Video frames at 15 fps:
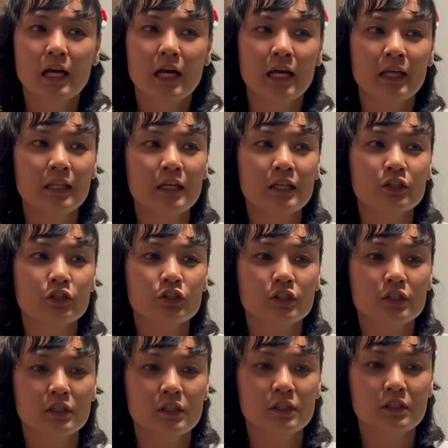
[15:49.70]
And that
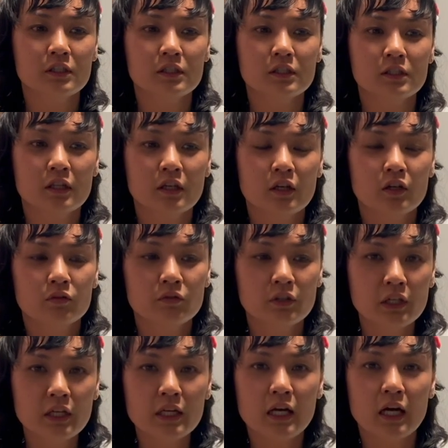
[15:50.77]
she is
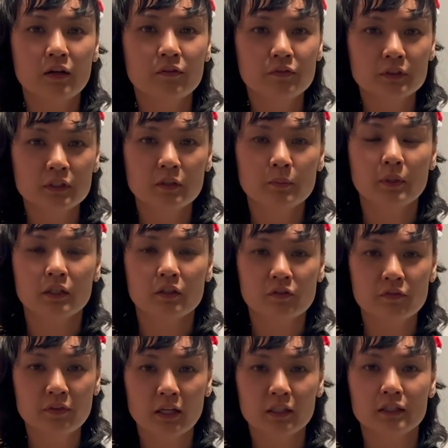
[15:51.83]
really comforted by the
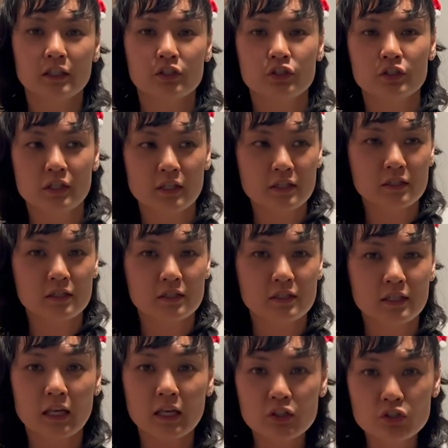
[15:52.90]
fact that she has a
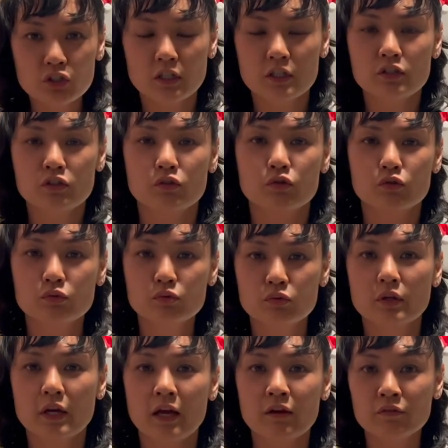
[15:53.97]
second chance to
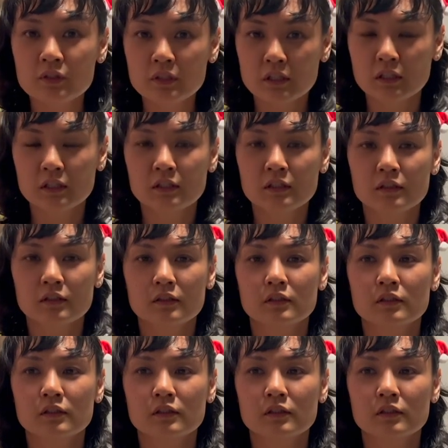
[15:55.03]
do everything,